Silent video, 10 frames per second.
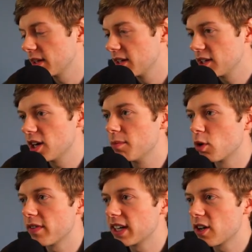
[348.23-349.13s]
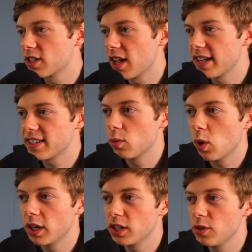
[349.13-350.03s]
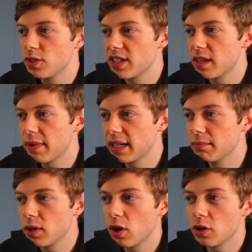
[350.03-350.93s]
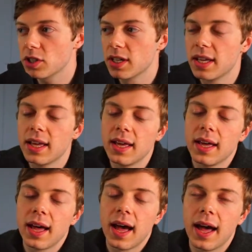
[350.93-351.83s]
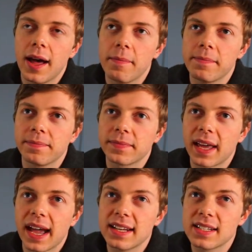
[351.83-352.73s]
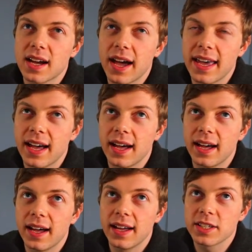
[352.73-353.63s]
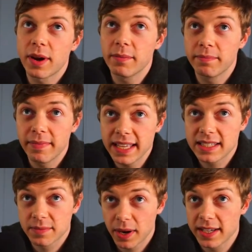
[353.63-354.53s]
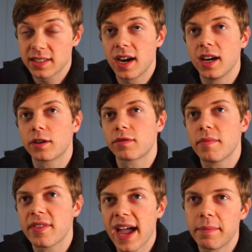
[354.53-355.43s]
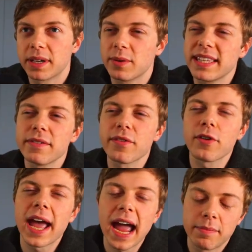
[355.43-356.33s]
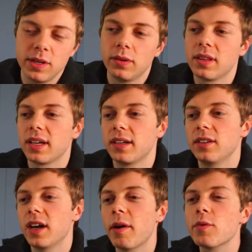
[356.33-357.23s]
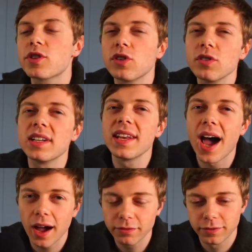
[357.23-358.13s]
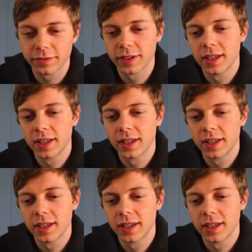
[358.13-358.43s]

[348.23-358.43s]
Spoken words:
more of Inigo's lines that weren't used in the main mod. So I made spliced dialogue from that, but I was never very happy with it. It was good enough,